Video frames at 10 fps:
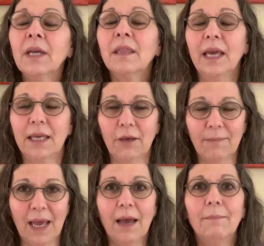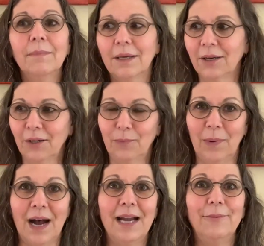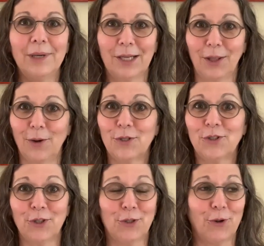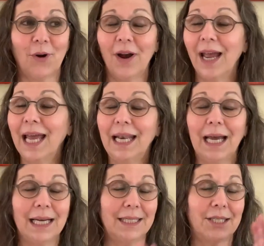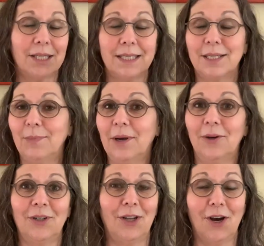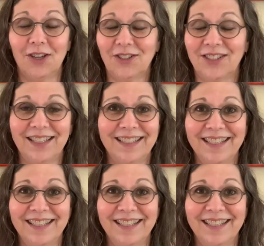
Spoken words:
"Thank you, ma'am. Goodbye." We closed the door, and I just about lost it.